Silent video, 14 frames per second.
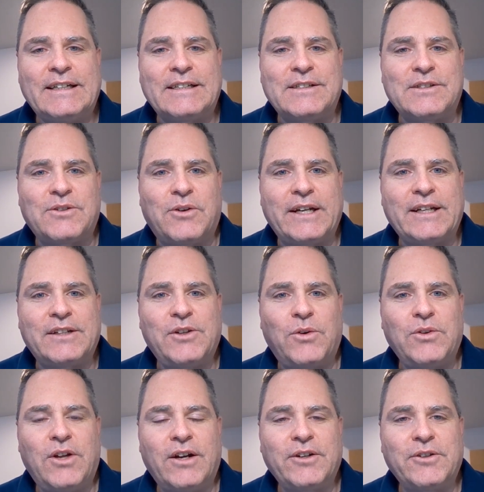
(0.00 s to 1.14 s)
And so I can no
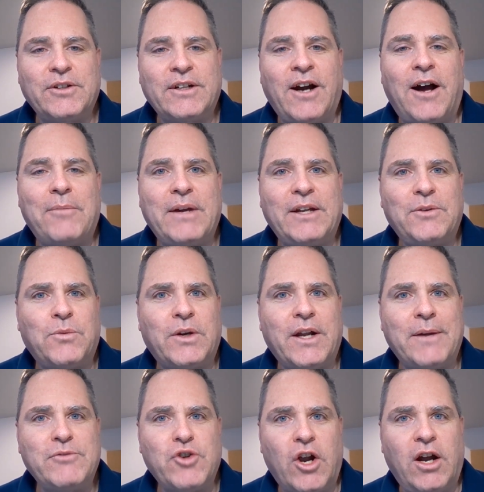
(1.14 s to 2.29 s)
longer comment when
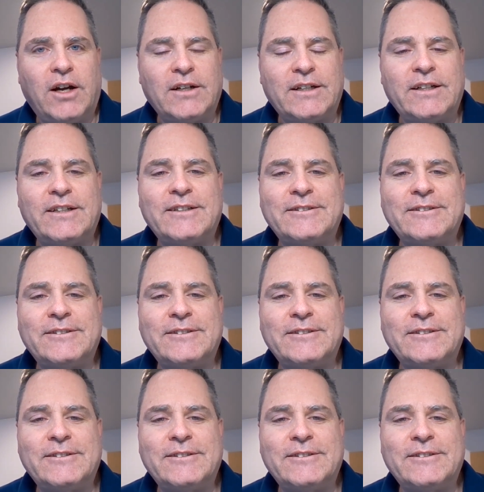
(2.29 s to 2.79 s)
I'm drunk.